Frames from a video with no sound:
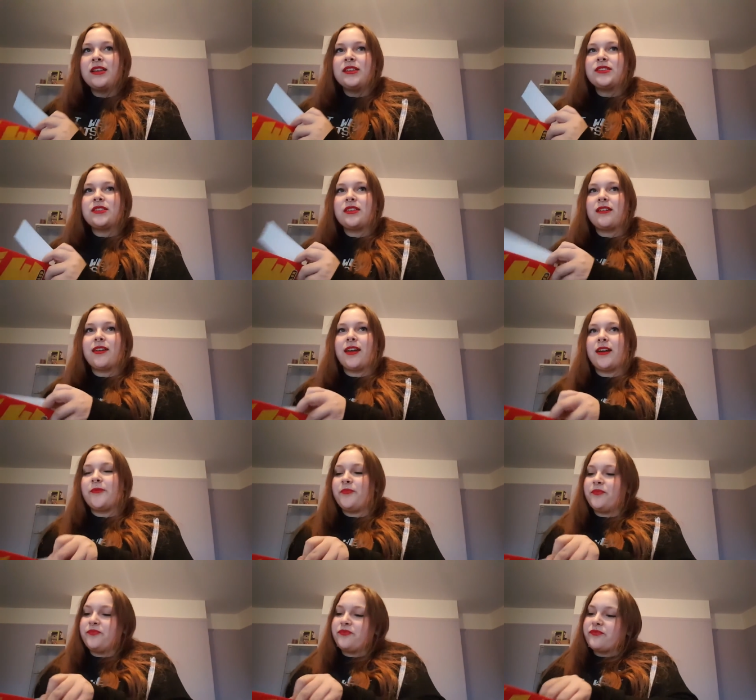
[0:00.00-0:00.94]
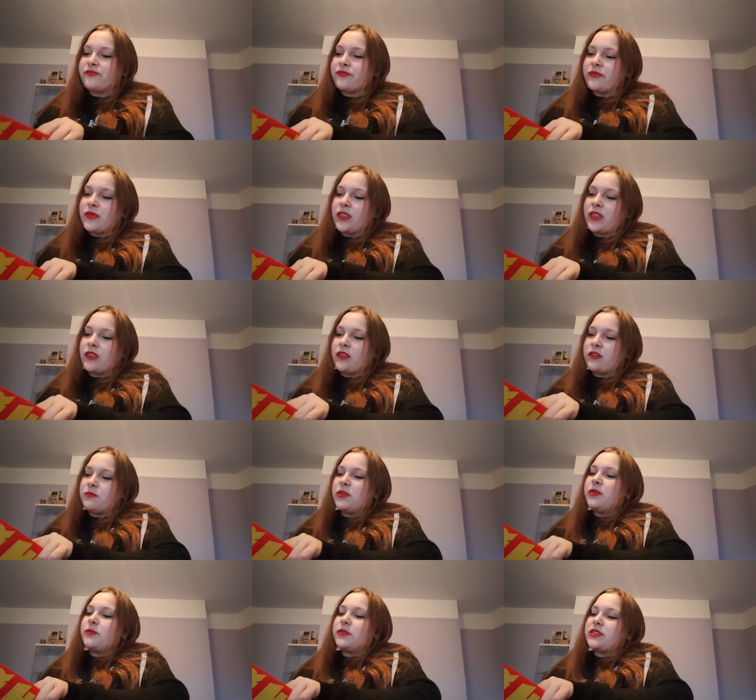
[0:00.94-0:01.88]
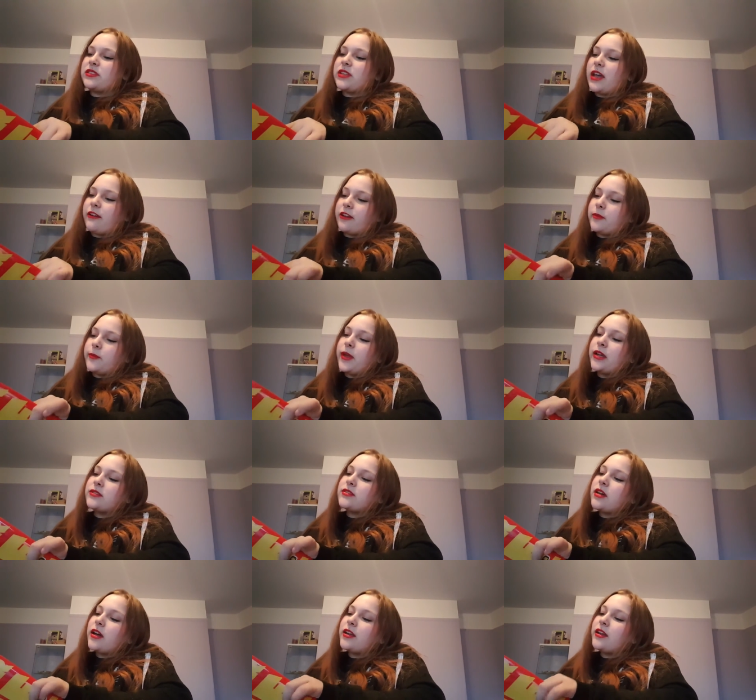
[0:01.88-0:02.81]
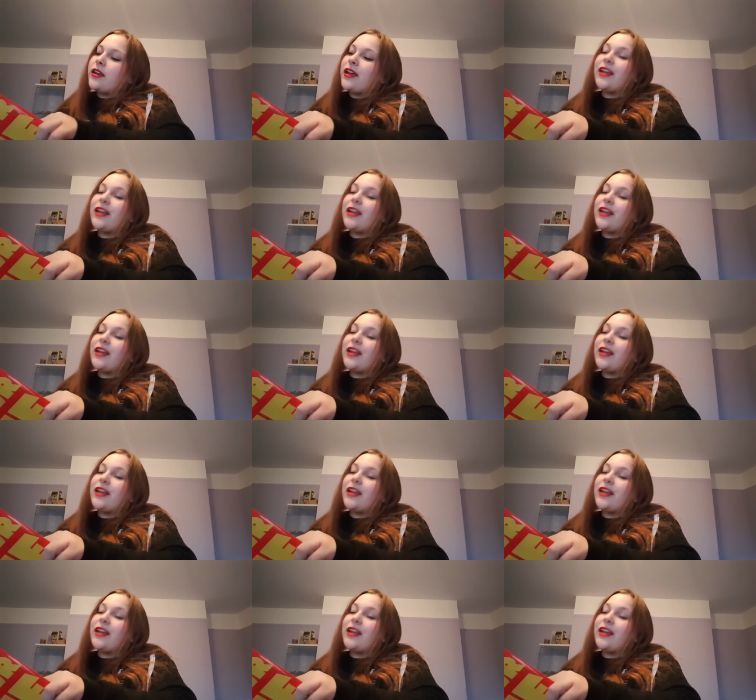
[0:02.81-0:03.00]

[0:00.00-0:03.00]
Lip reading: So yeah, people are staring at me outside.